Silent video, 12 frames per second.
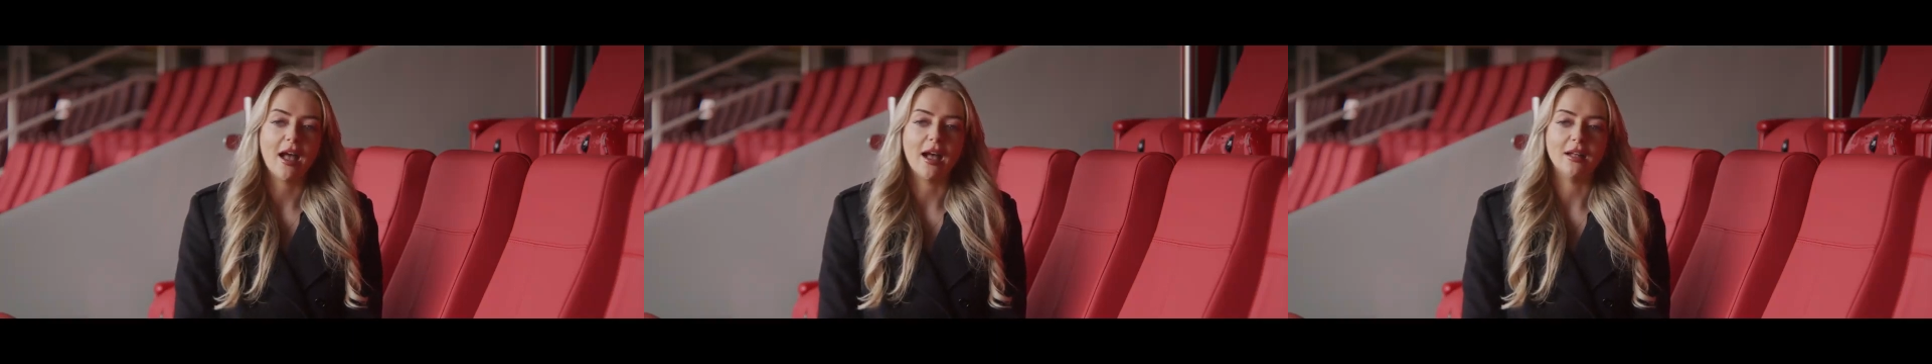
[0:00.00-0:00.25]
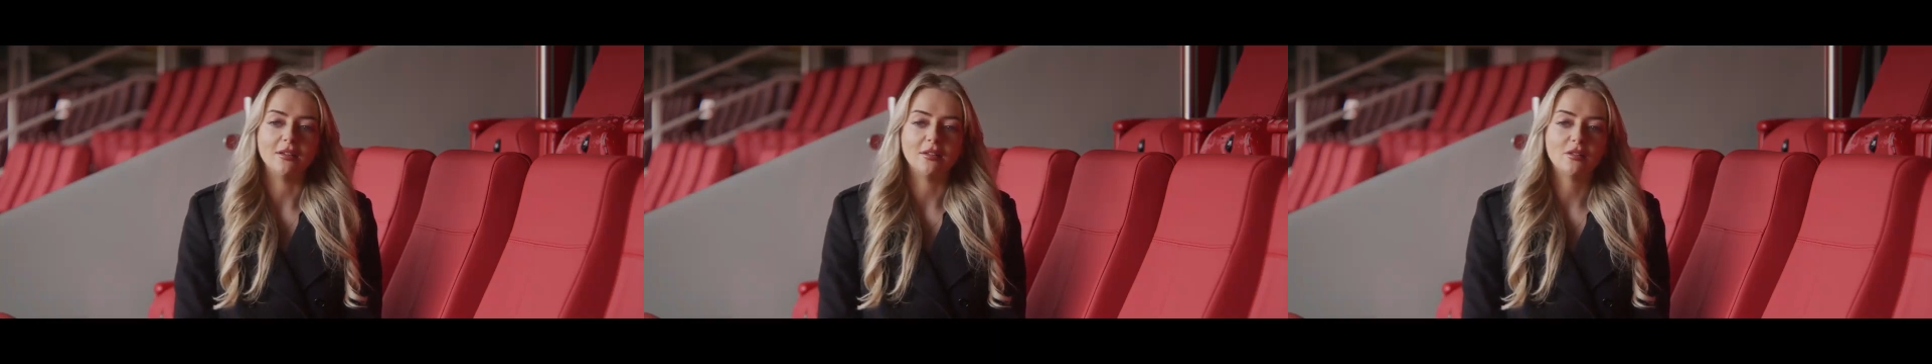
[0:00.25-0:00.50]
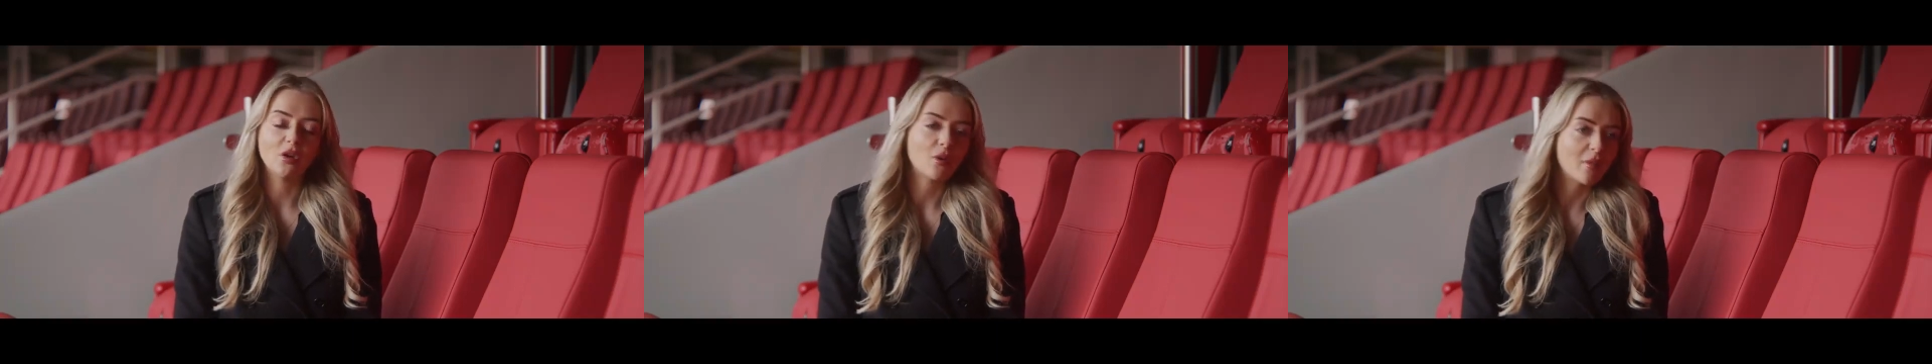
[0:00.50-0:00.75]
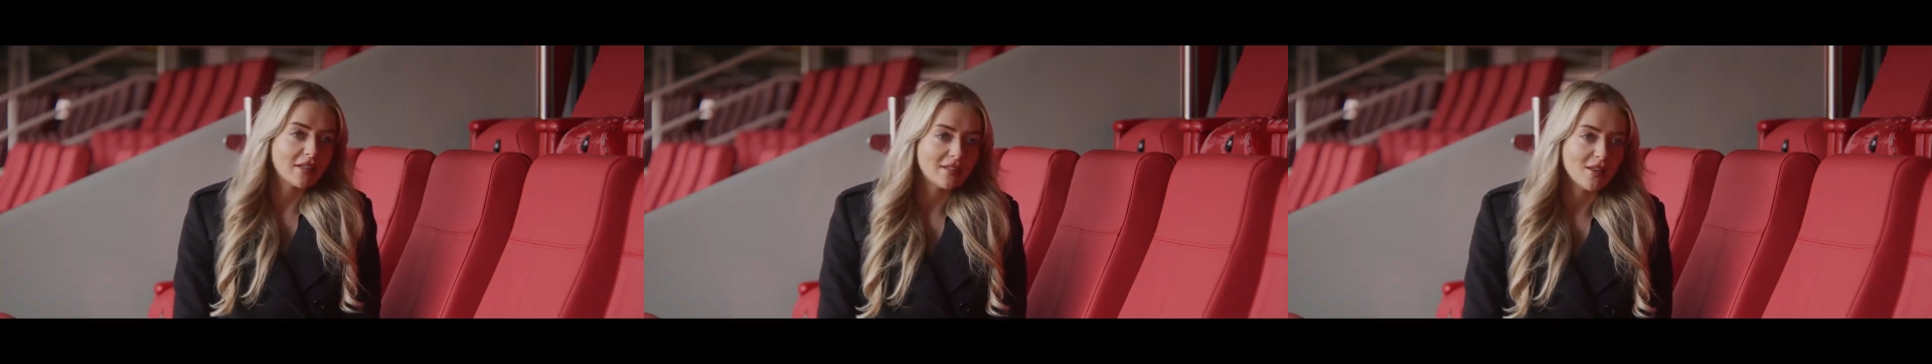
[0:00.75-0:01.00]
and
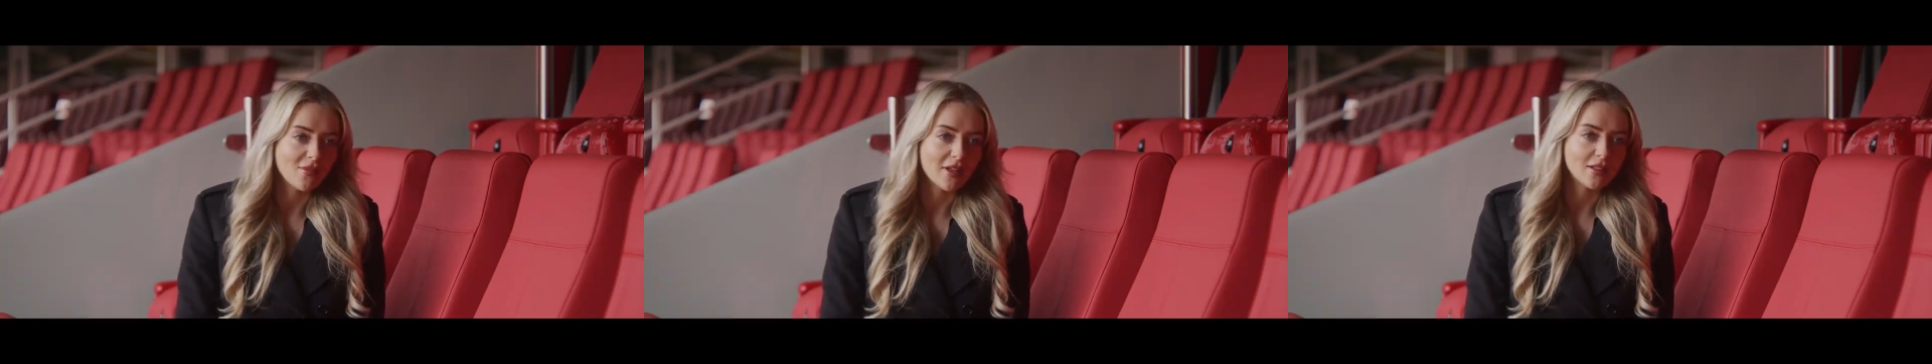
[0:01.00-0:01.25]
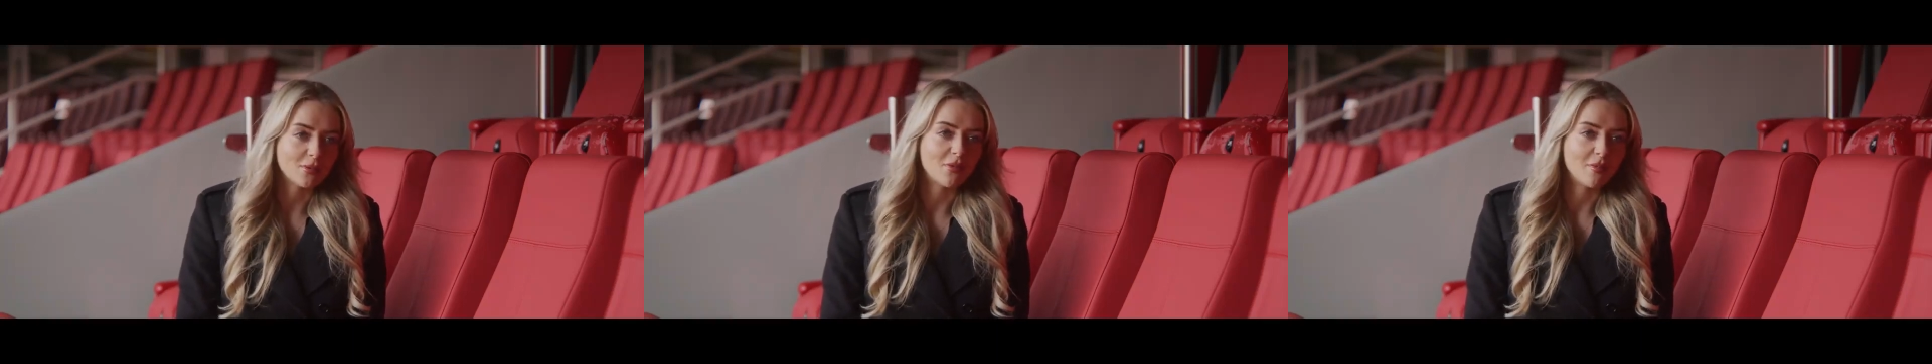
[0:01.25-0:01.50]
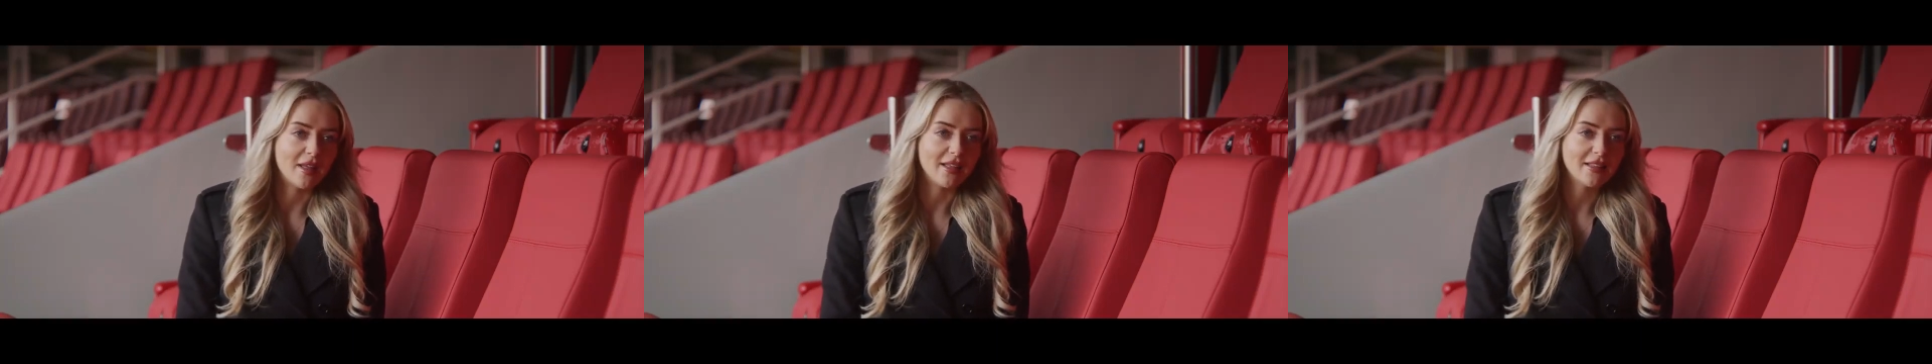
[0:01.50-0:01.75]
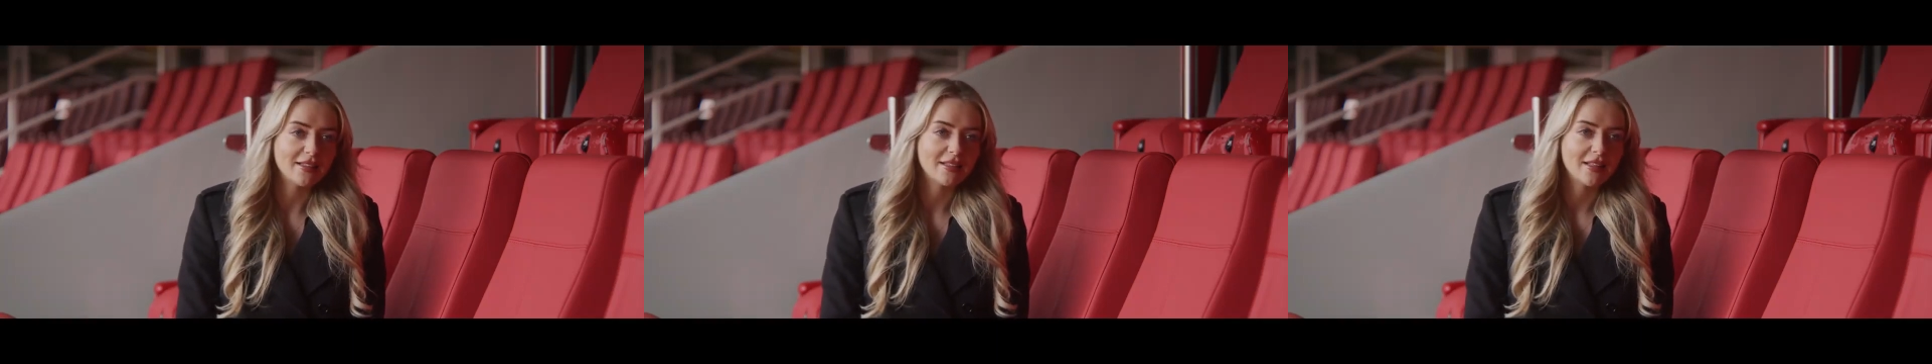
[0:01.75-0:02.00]
took my CVs with
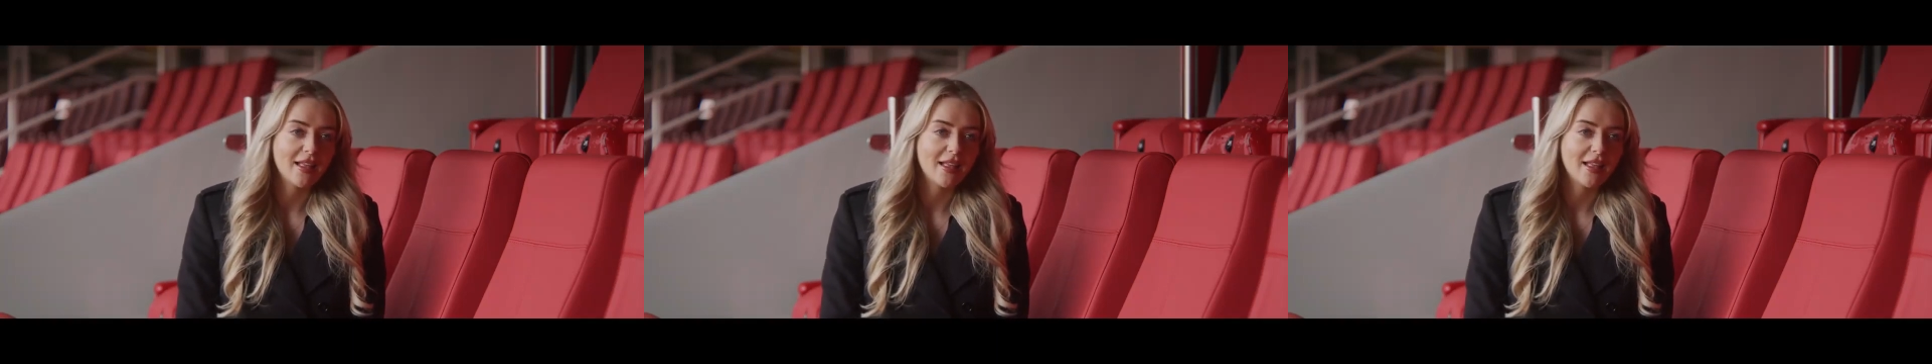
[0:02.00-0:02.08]
me